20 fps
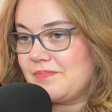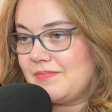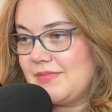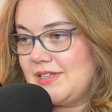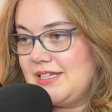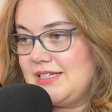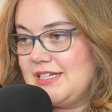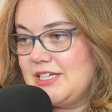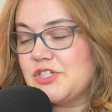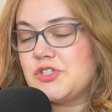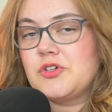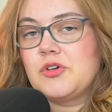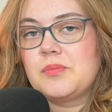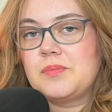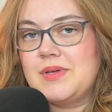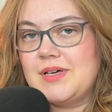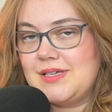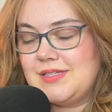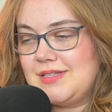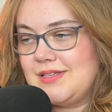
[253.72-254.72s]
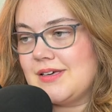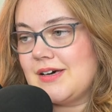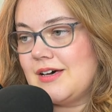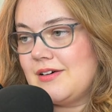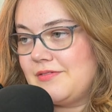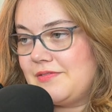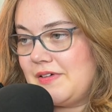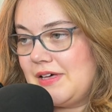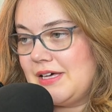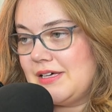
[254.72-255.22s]
initial pixie
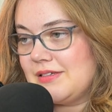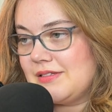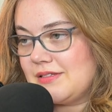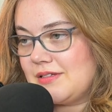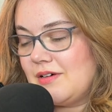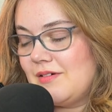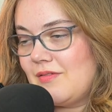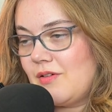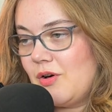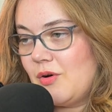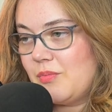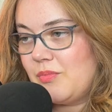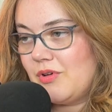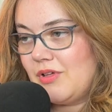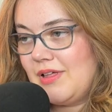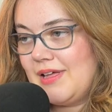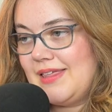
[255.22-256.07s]
cut phase of Opal,